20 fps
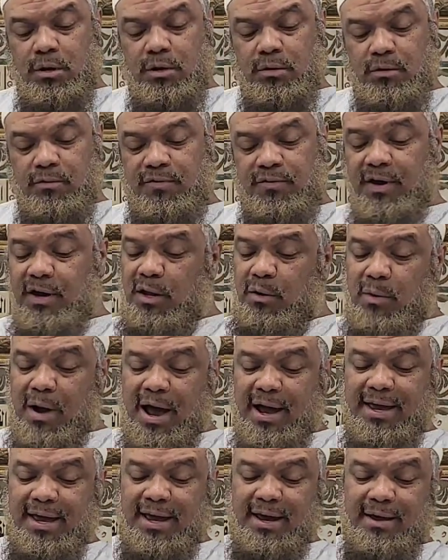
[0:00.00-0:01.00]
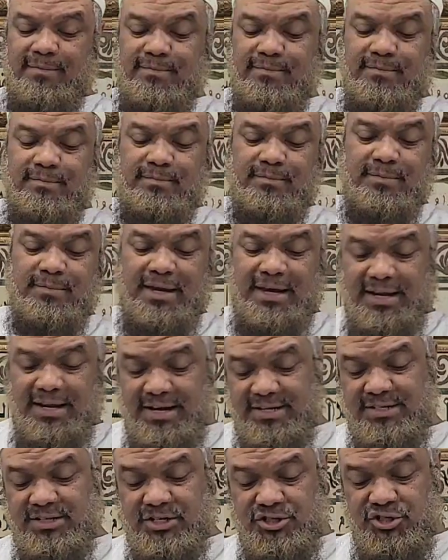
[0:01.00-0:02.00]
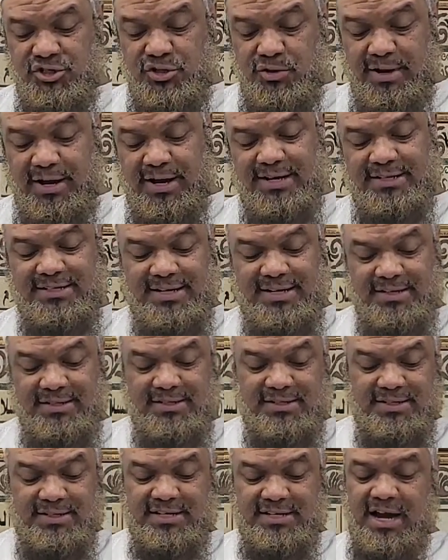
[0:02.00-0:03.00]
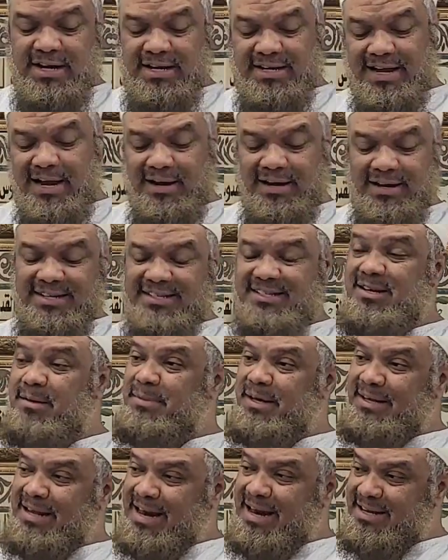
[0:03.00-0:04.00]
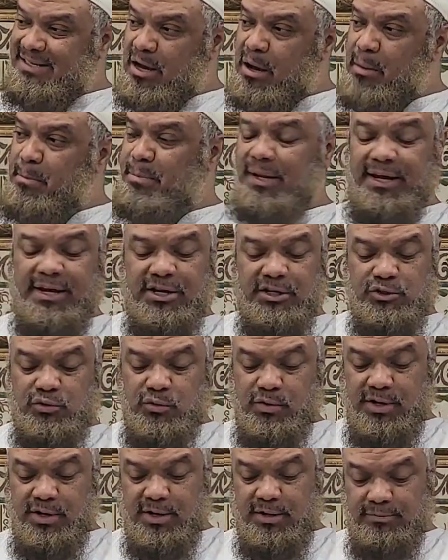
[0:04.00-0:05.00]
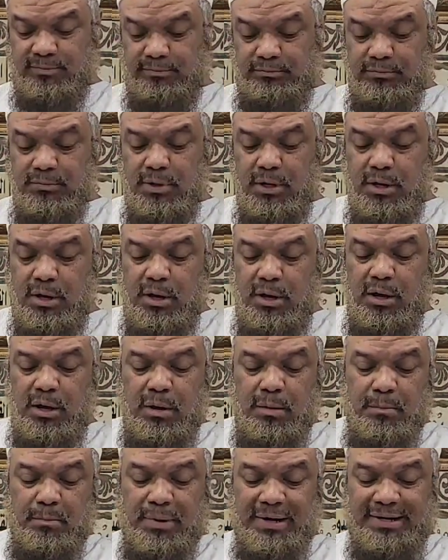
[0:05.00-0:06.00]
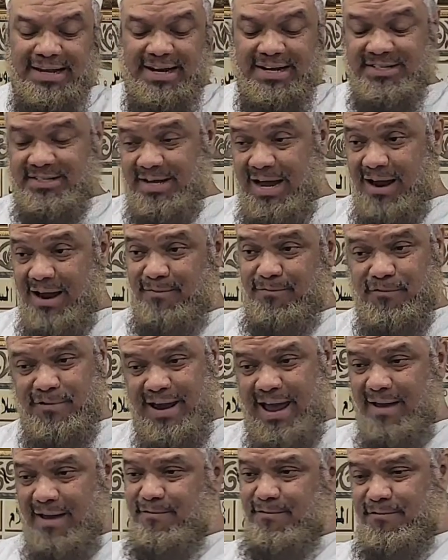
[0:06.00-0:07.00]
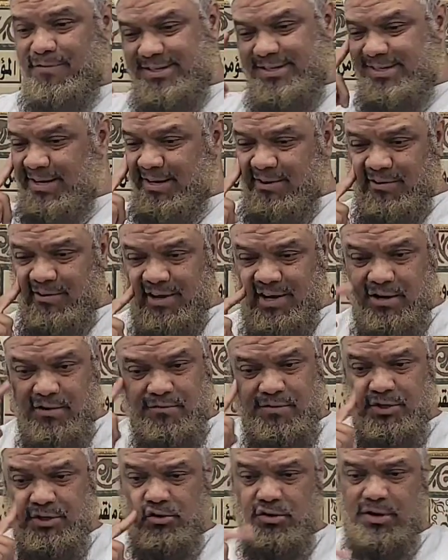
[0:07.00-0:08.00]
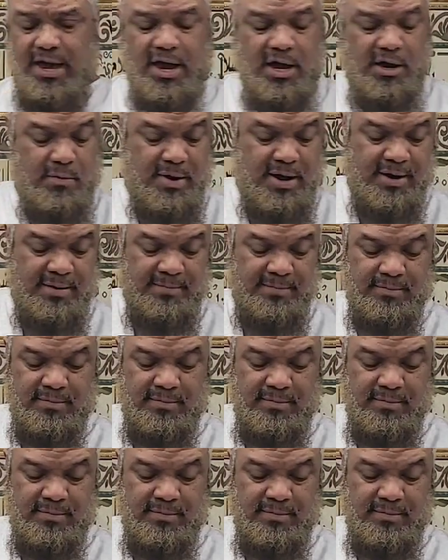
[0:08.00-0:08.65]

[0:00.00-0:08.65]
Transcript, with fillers: fiqh al it is a Sharia sense, is undoubtedly something that is obligatory, but it is not for every single individual, Yahweh.